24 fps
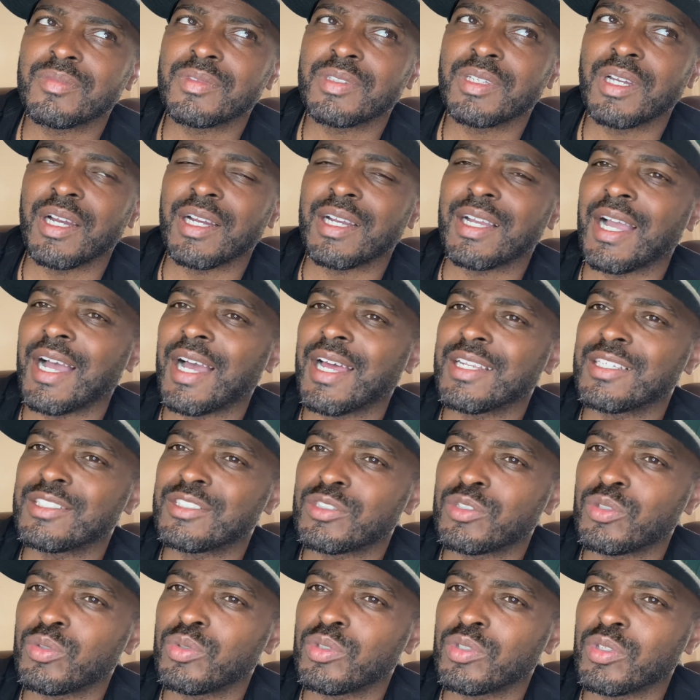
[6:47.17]
a college
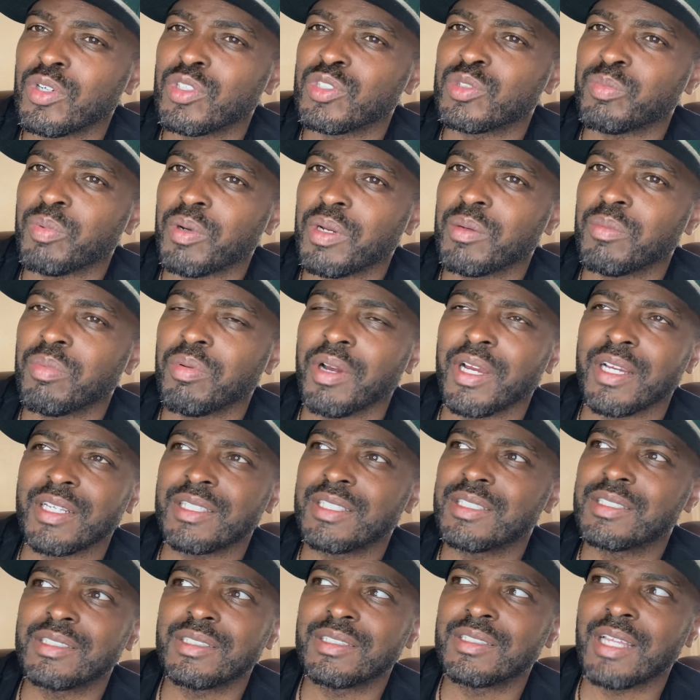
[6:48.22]
student on spring break.
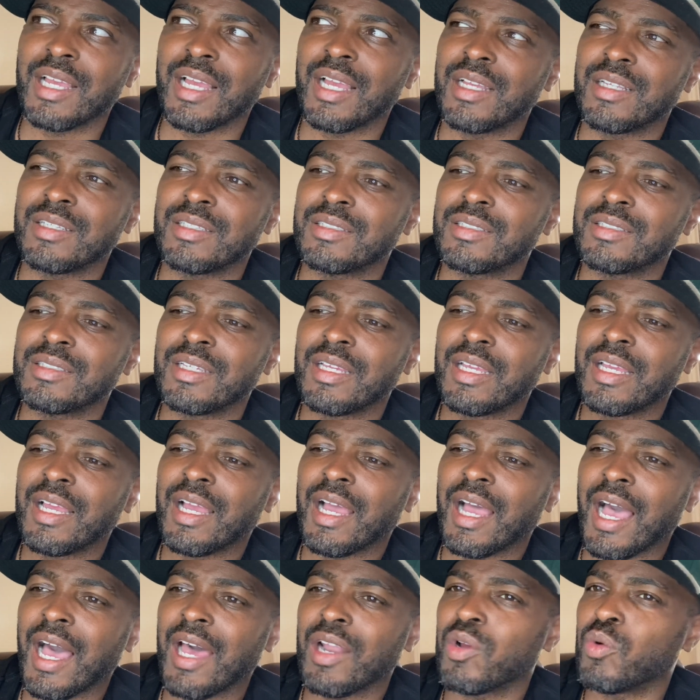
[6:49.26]
This is not,
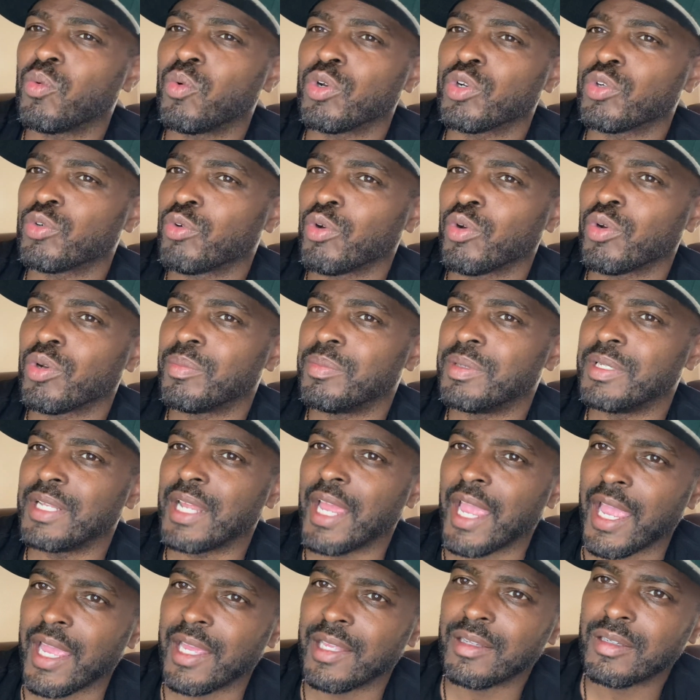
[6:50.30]
I don't want to grow to be
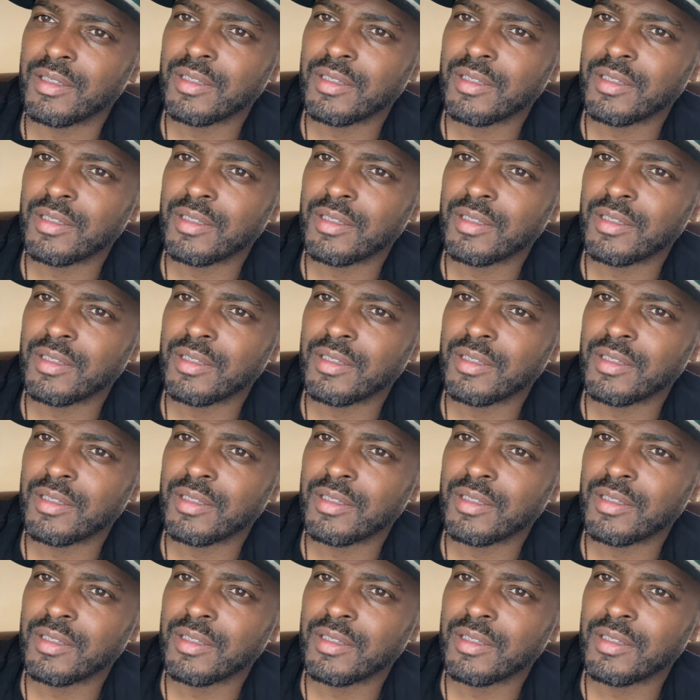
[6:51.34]
that.